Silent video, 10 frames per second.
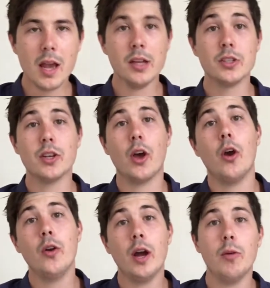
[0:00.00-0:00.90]
And so the
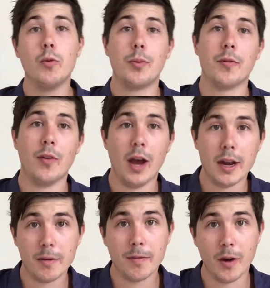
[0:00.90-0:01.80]
owner will
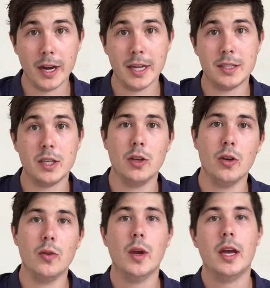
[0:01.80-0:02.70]
provide finance to
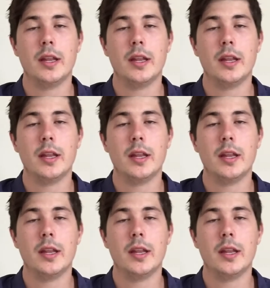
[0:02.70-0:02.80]
you.